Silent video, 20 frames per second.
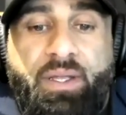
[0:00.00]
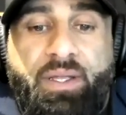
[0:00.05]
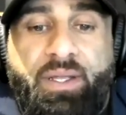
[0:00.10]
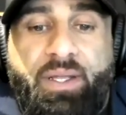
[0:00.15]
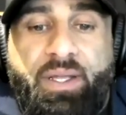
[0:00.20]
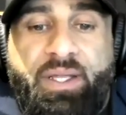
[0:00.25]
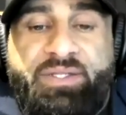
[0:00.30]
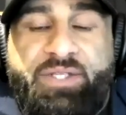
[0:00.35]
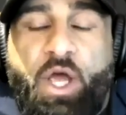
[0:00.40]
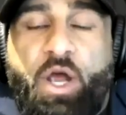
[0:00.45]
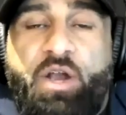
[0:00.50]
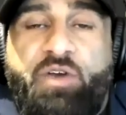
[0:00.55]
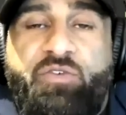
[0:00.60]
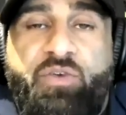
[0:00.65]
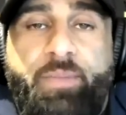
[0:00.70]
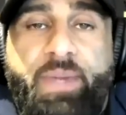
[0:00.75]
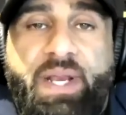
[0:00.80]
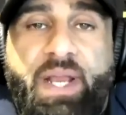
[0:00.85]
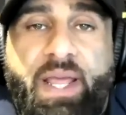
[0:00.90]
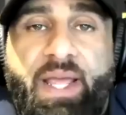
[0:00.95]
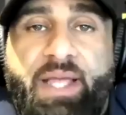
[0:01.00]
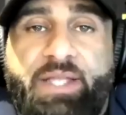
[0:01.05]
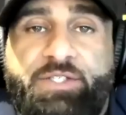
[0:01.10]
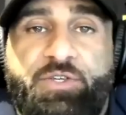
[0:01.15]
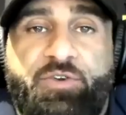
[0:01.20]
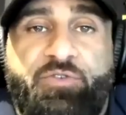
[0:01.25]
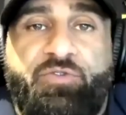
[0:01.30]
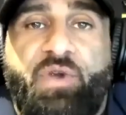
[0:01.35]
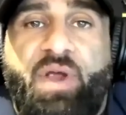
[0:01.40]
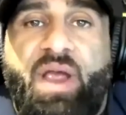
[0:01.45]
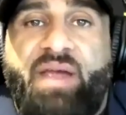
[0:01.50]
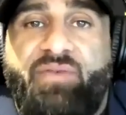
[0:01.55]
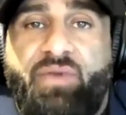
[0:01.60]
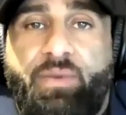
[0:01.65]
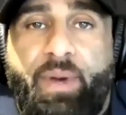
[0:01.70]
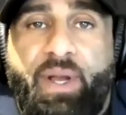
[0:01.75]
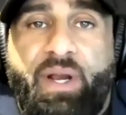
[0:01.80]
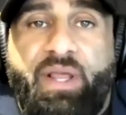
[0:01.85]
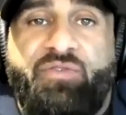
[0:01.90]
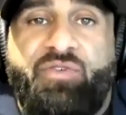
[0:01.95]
It's hard for me to answer for everybody.